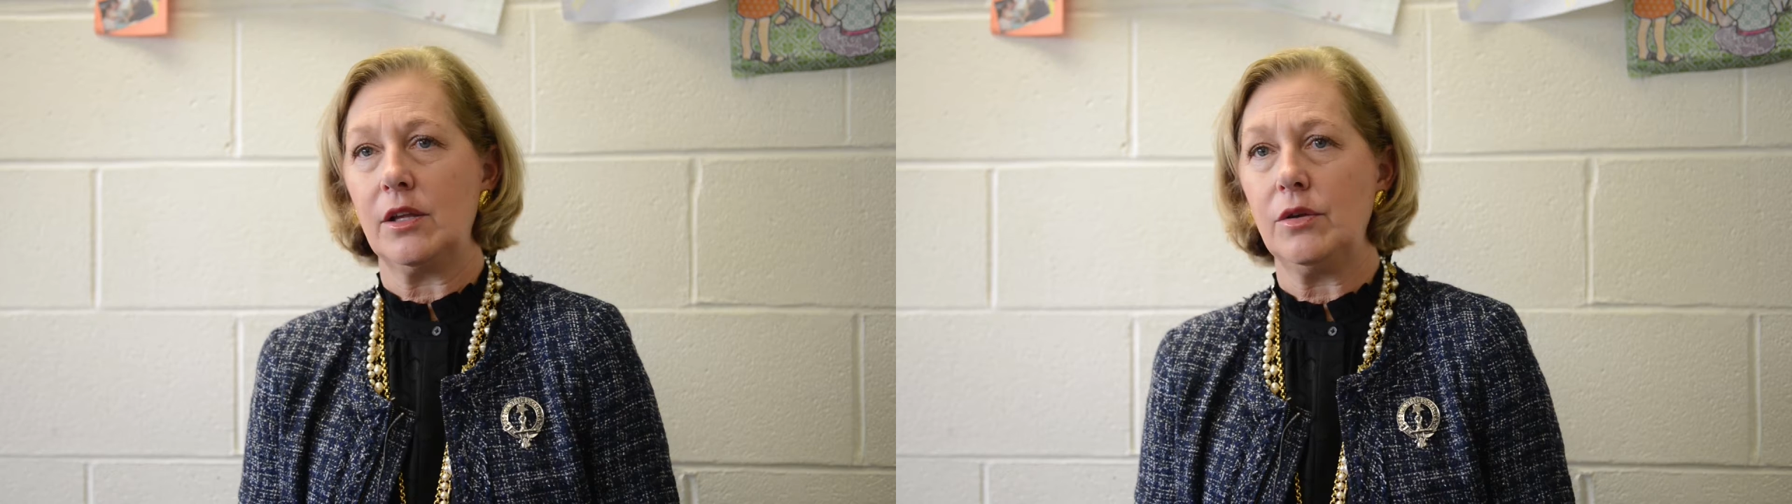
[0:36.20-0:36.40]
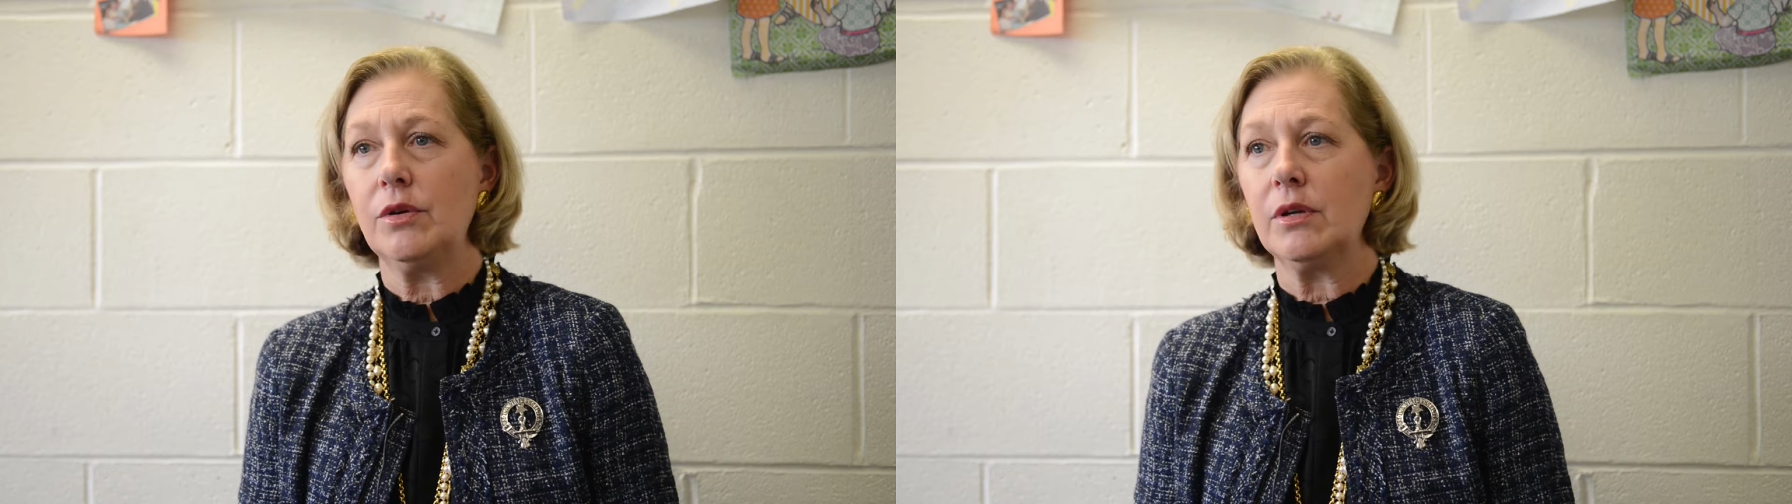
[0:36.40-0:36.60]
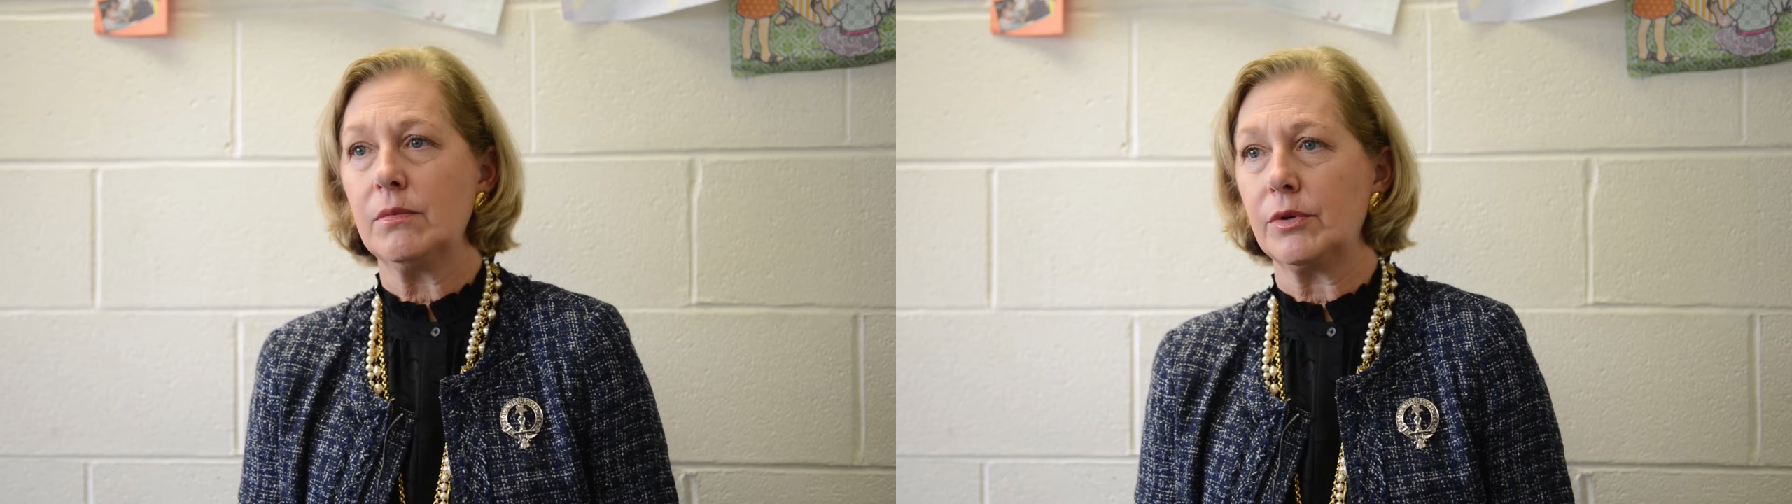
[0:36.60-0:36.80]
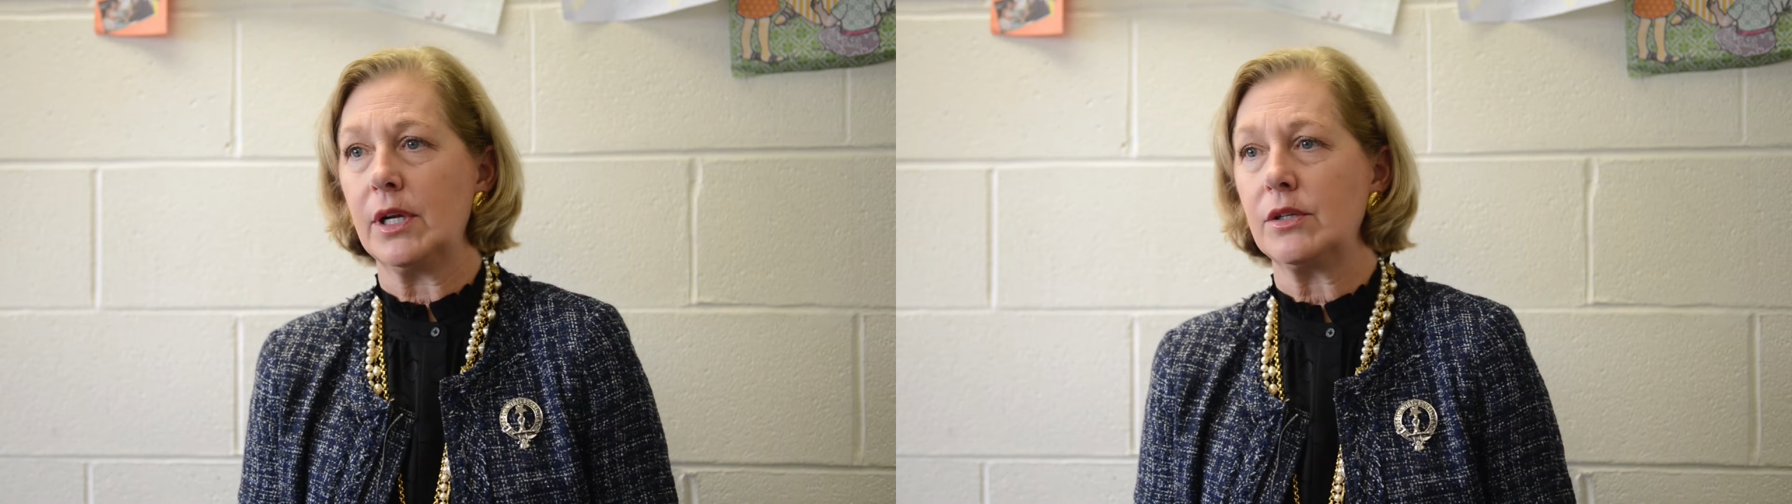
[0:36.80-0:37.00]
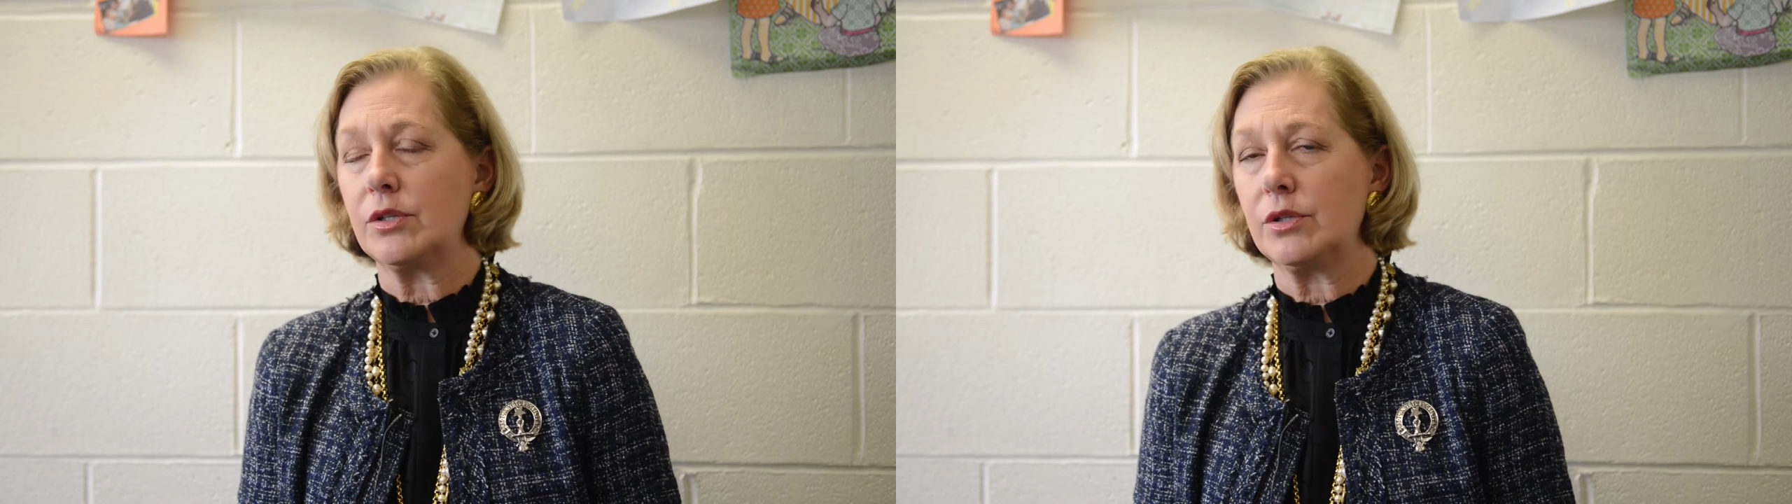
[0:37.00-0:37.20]
that you can
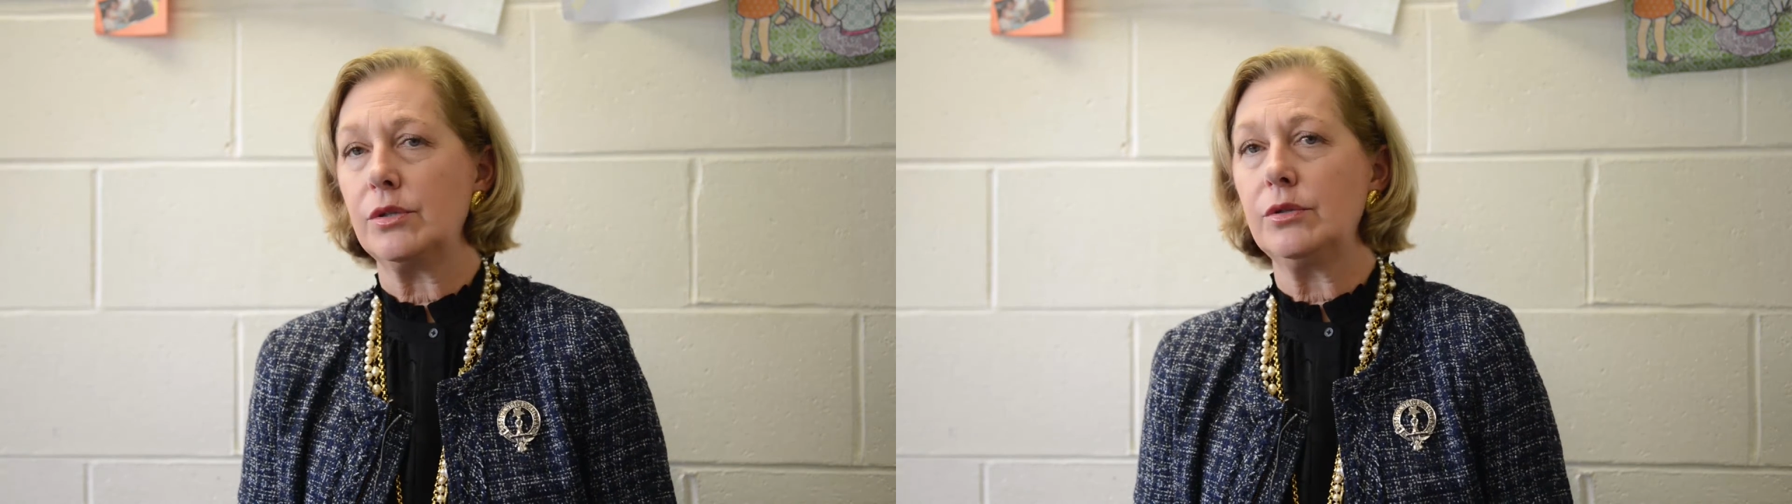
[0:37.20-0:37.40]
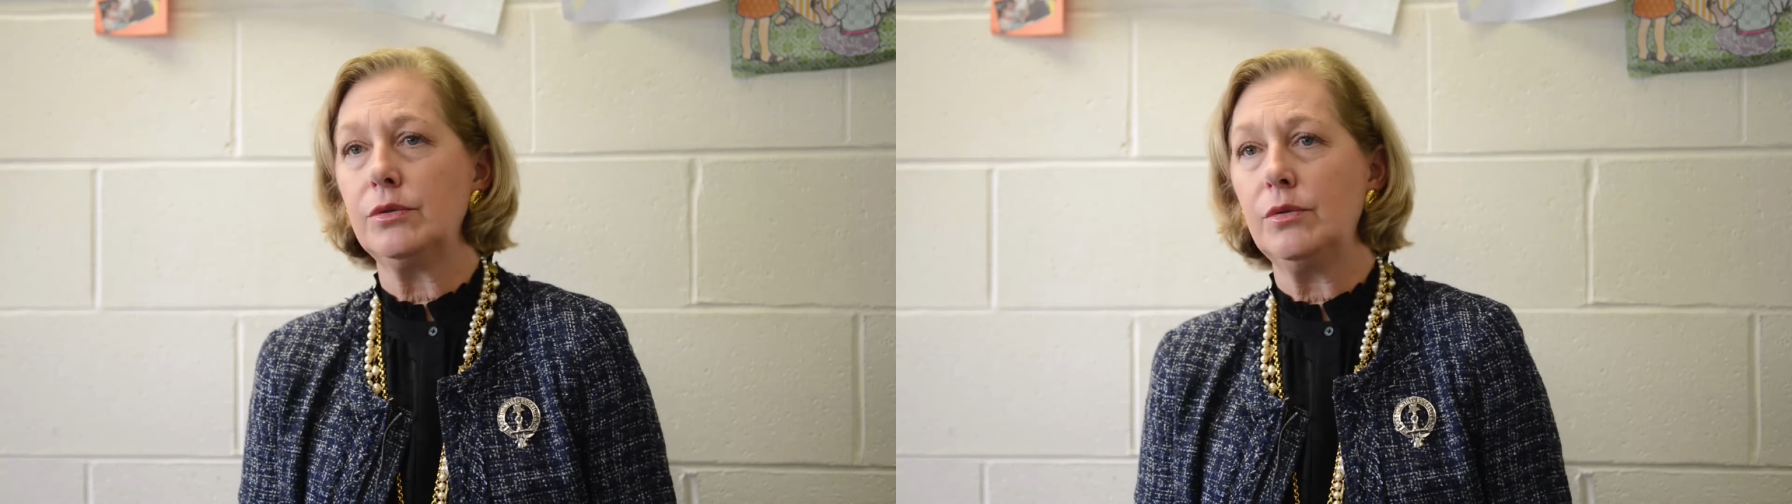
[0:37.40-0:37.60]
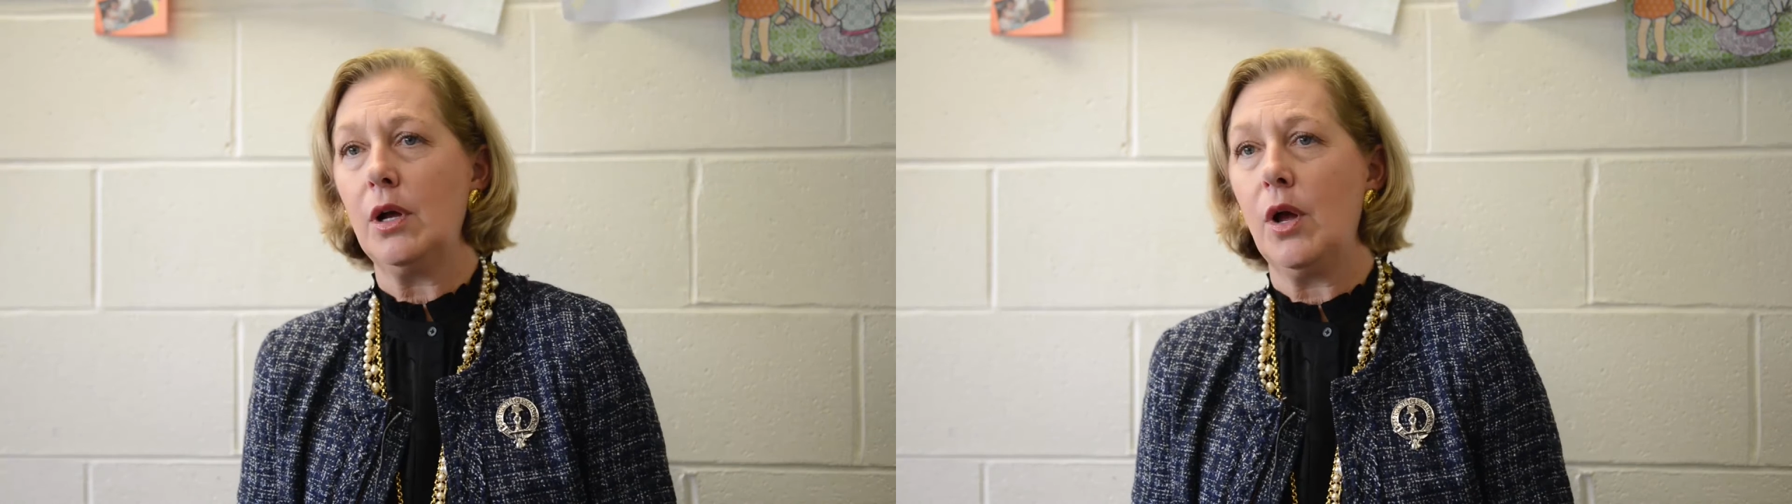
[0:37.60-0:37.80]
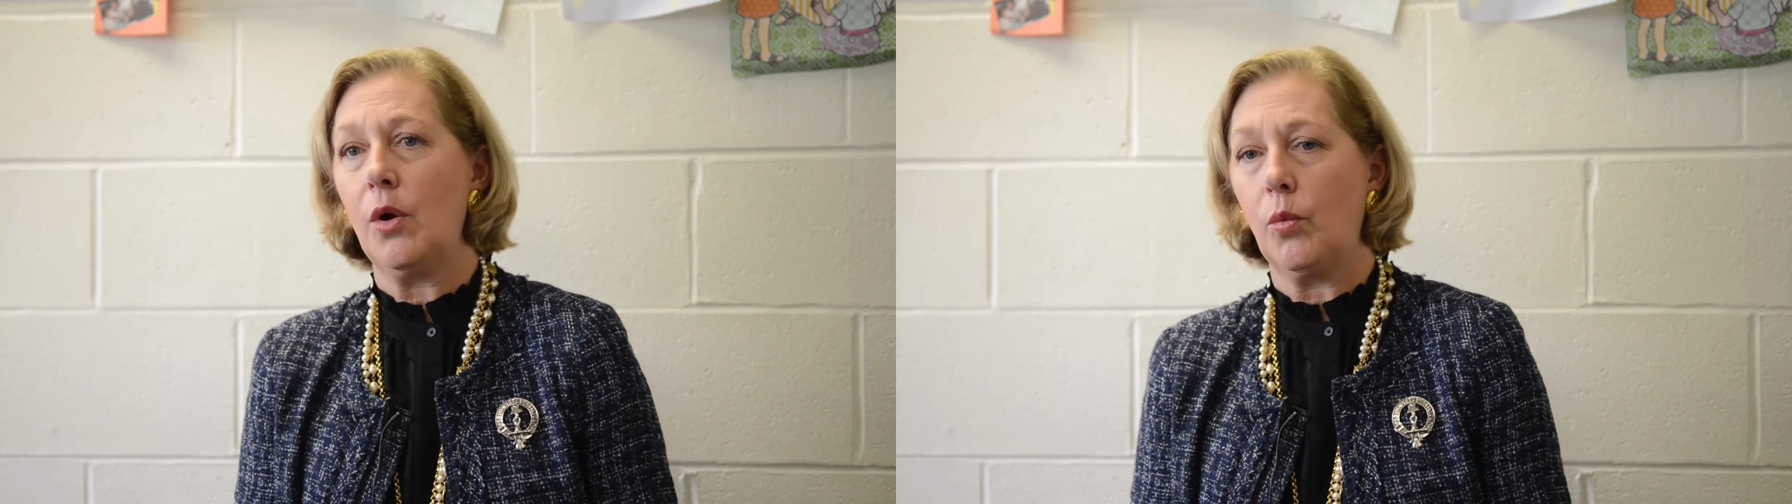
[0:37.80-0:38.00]
bring two